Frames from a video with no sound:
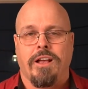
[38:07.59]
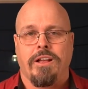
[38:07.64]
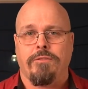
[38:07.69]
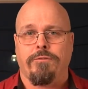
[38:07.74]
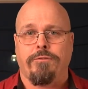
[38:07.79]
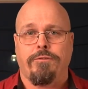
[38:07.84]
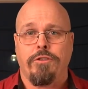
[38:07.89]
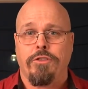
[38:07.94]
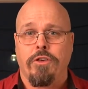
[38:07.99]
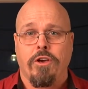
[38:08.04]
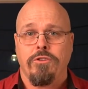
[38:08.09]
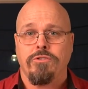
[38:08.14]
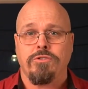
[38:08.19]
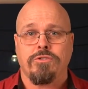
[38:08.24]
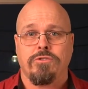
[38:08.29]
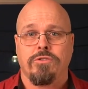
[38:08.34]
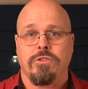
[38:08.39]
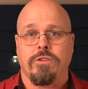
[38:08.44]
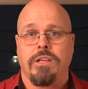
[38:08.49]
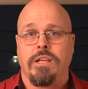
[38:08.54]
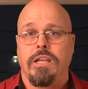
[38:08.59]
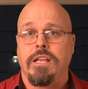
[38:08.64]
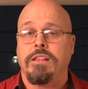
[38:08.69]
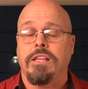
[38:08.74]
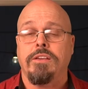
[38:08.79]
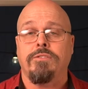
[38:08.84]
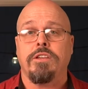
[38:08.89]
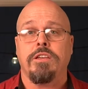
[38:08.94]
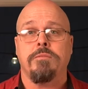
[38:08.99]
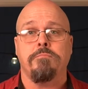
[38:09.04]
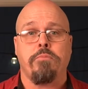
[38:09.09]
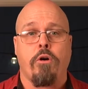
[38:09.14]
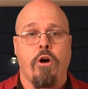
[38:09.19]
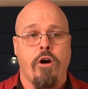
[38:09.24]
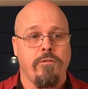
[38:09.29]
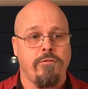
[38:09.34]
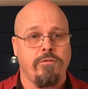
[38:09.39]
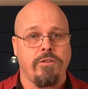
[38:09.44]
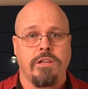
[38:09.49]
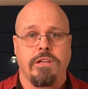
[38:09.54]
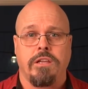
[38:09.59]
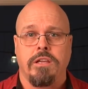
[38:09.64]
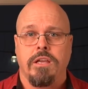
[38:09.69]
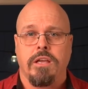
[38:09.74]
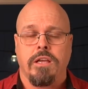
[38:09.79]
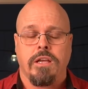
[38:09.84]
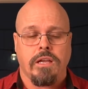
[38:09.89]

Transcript: for those living in poverty,